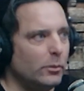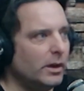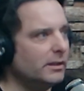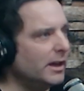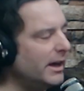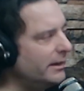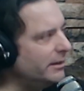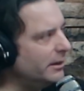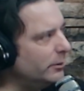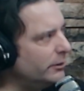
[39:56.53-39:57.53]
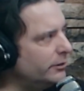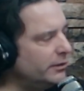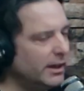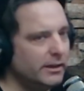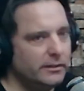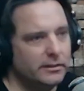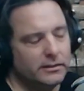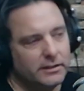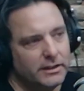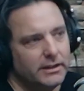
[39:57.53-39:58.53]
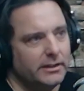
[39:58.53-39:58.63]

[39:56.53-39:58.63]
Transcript: one line that was studs and